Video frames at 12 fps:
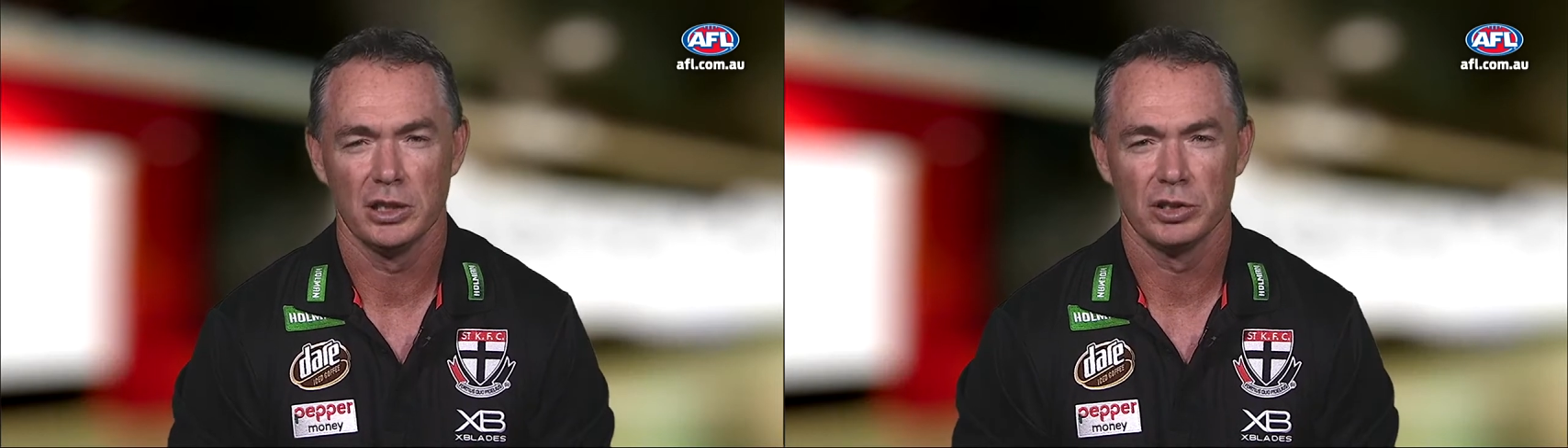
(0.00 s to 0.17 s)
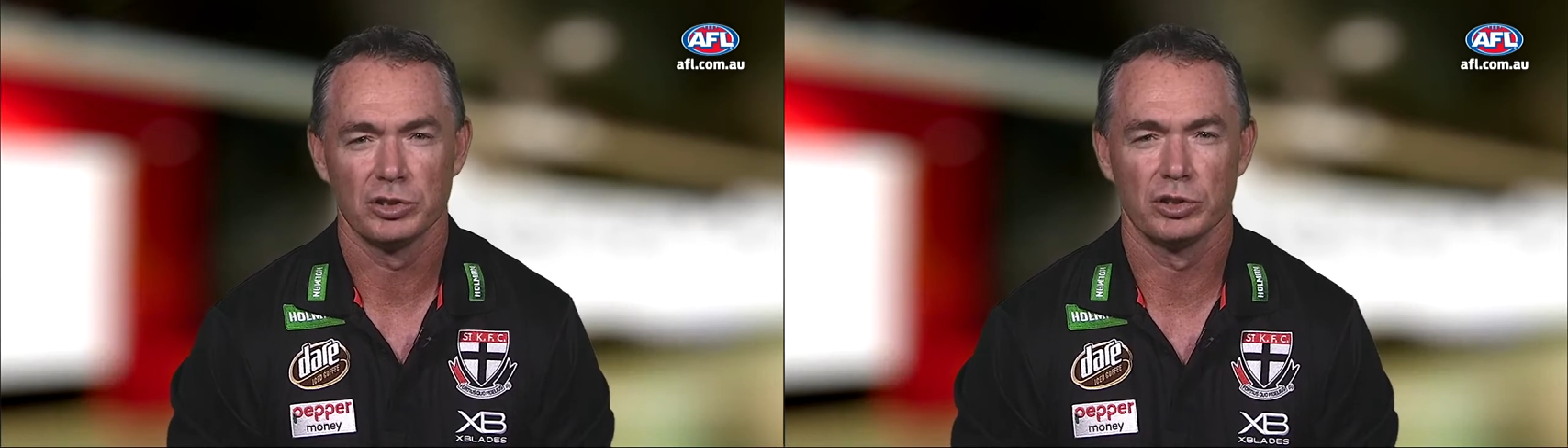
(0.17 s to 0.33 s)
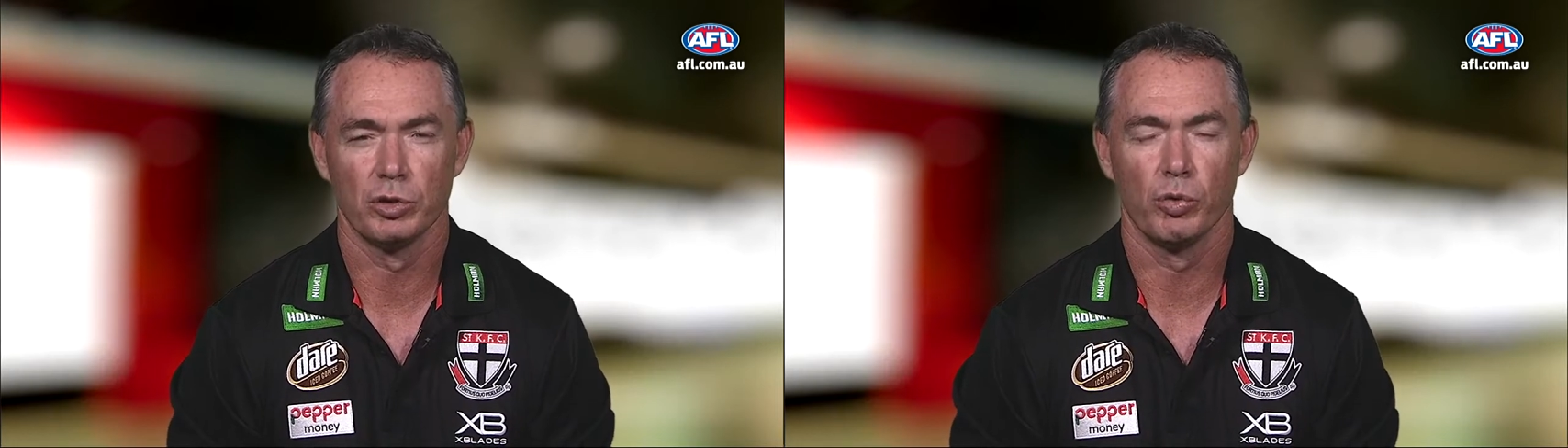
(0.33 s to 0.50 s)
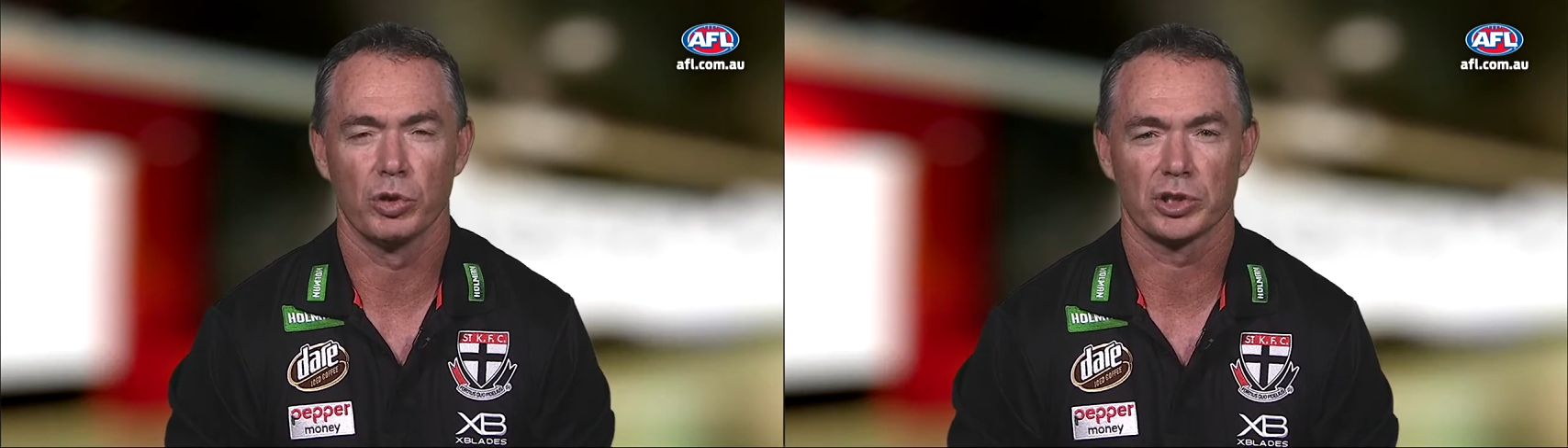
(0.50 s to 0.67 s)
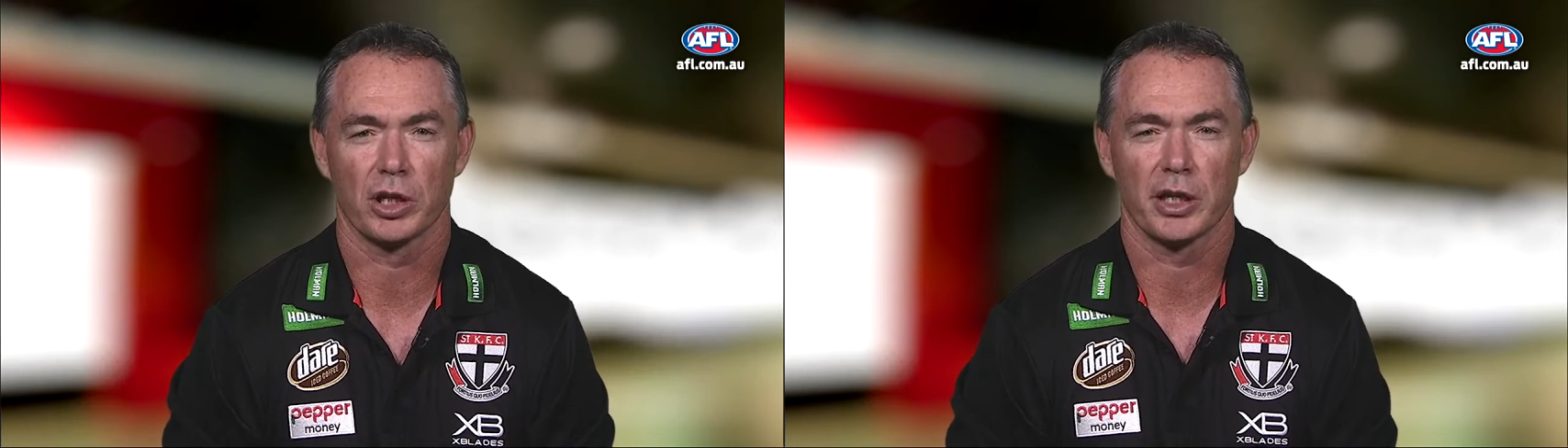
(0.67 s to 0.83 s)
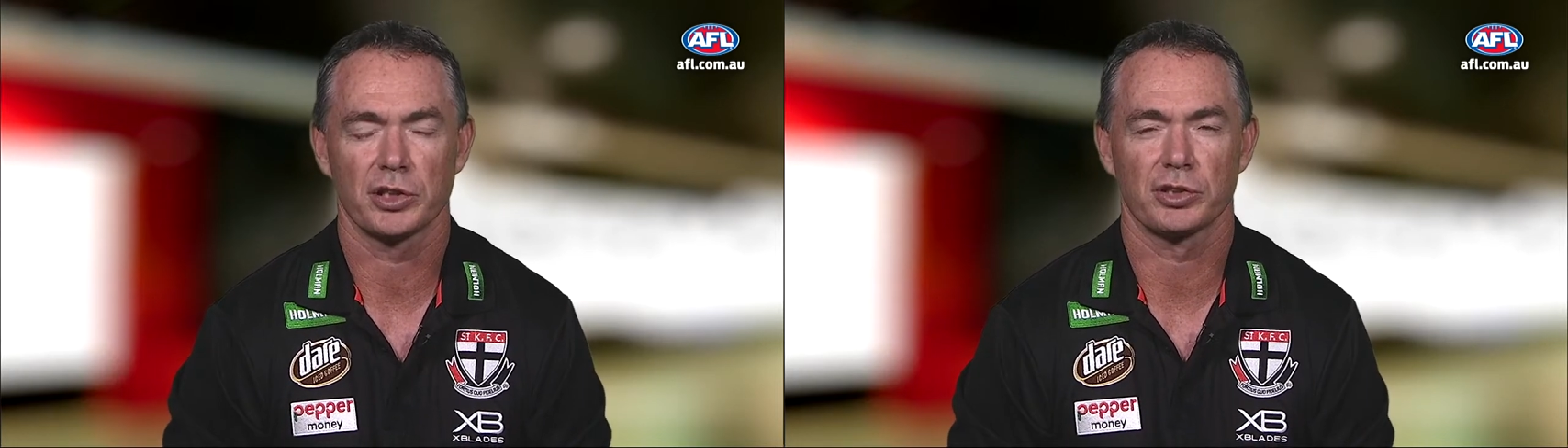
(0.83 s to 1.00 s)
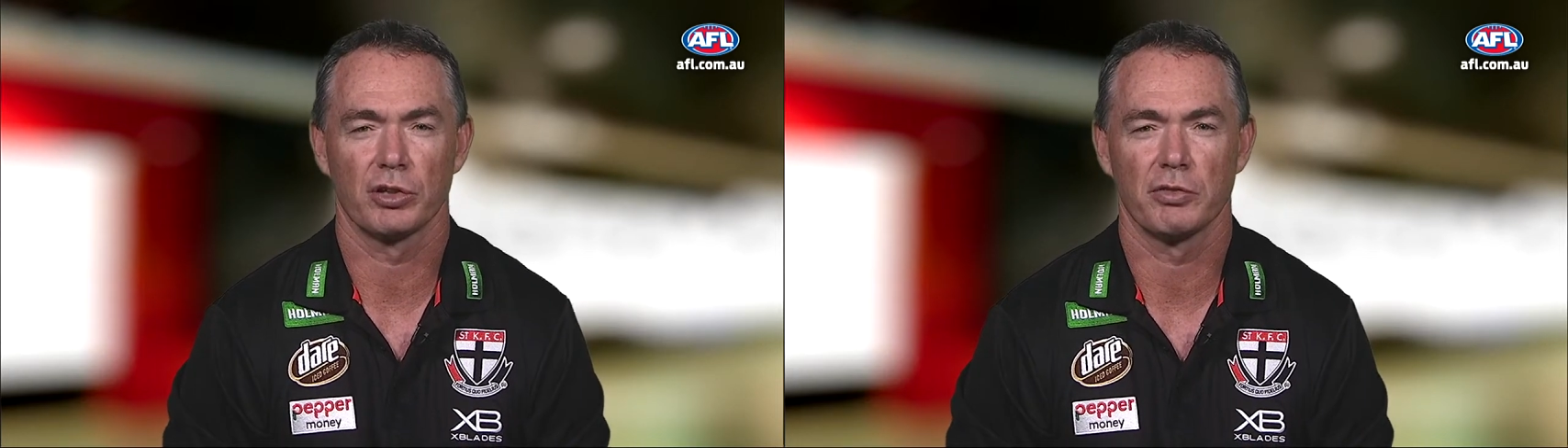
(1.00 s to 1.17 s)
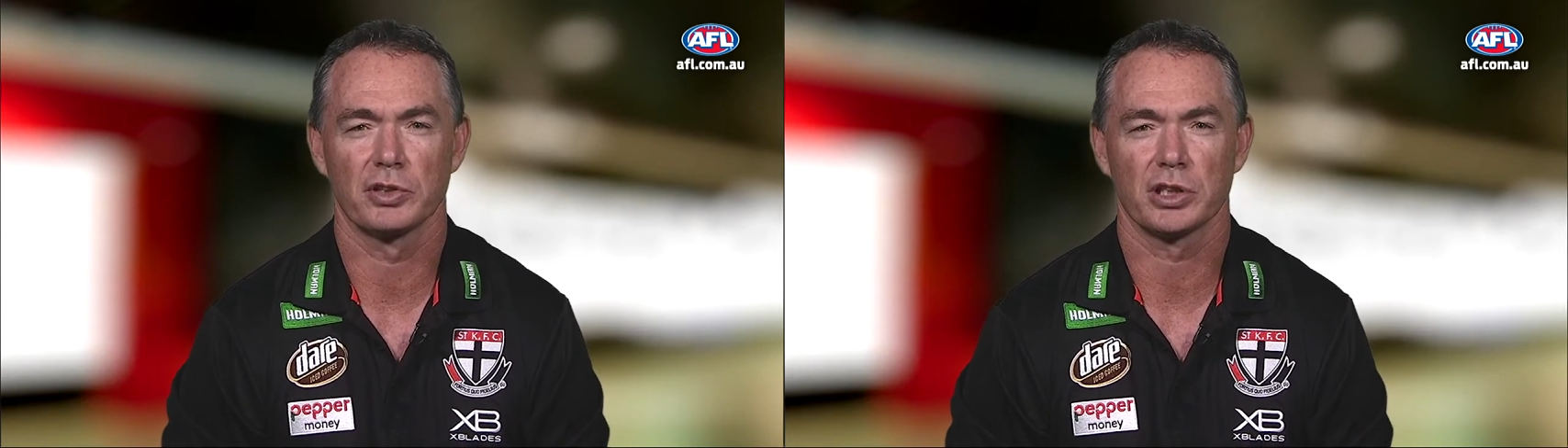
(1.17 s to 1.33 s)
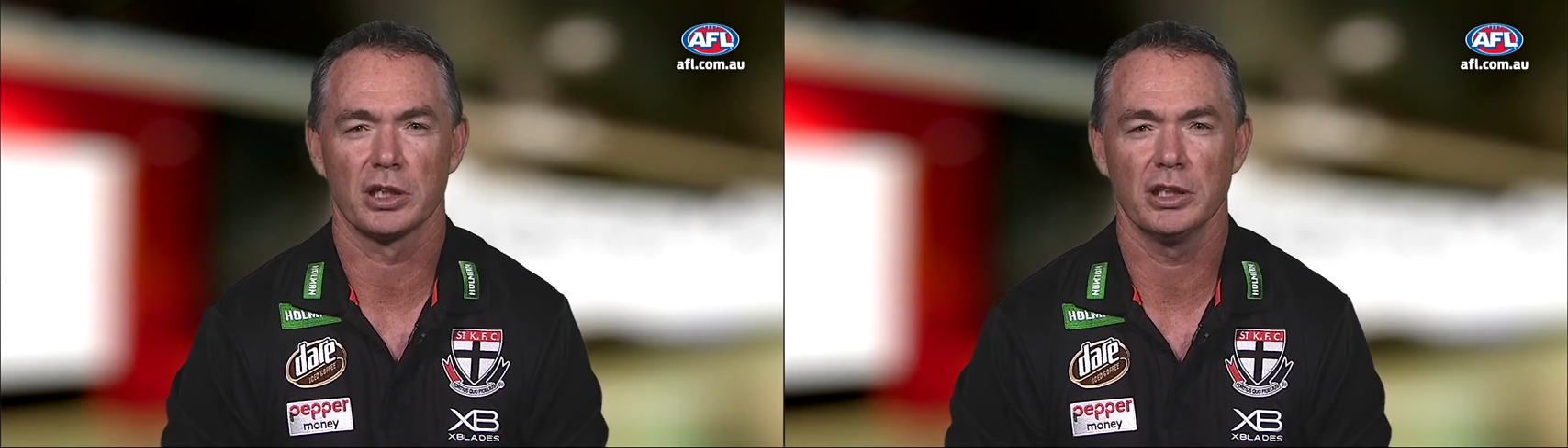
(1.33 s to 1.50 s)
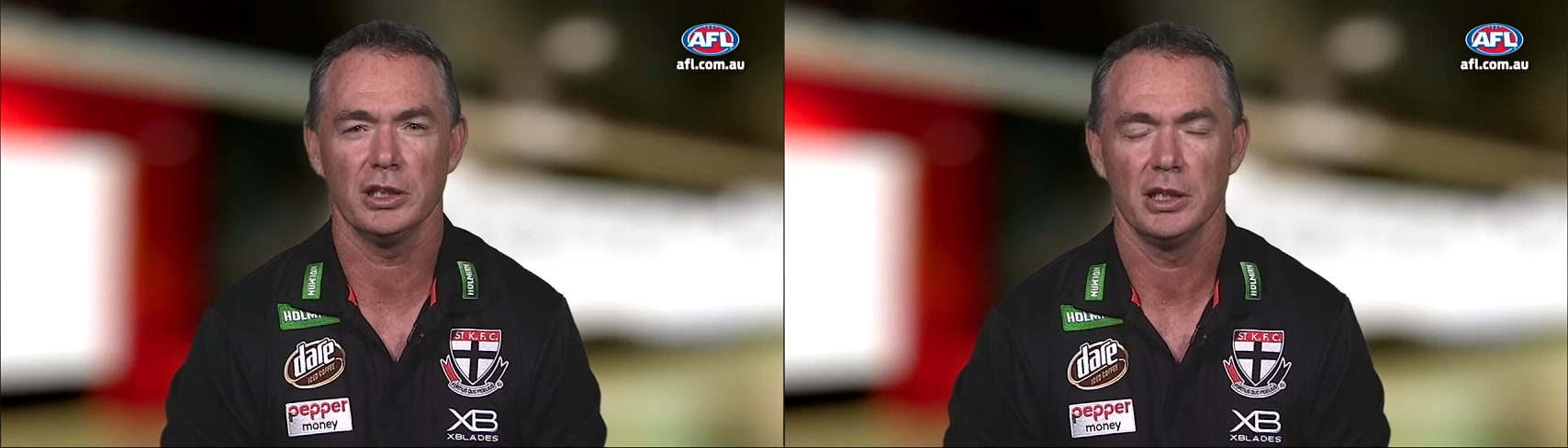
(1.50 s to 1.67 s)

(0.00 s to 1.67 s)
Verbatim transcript: Still worth selection, obviously.